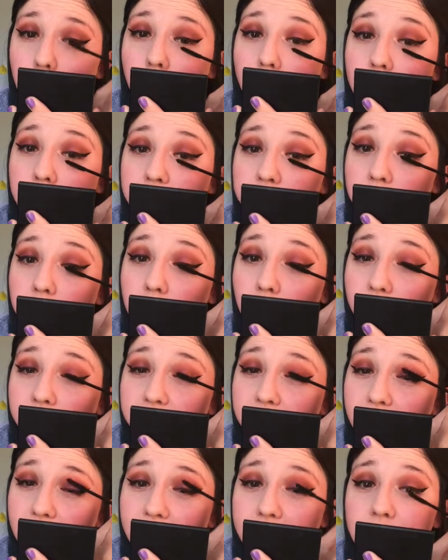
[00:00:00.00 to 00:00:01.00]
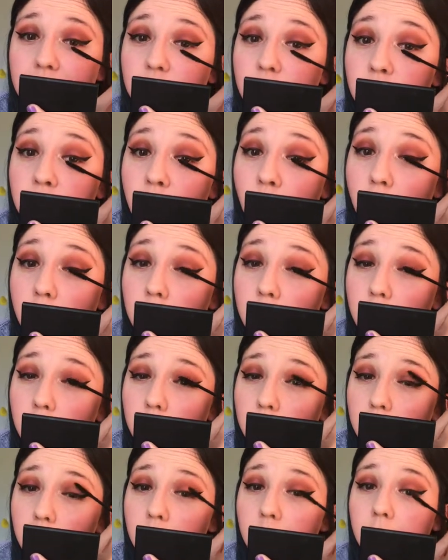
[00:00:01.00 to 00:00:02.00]
I feel like it's just not
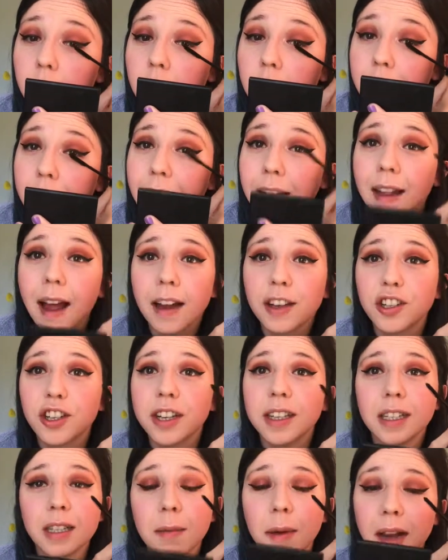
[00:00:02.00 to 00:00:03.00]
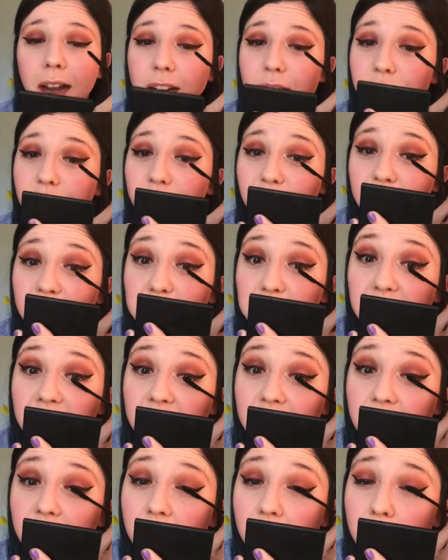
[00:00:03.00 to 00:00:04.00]
like latching to my lashes very
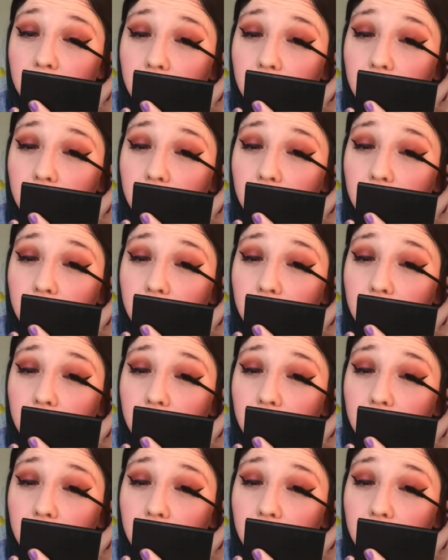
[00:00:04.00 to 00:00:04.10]
well.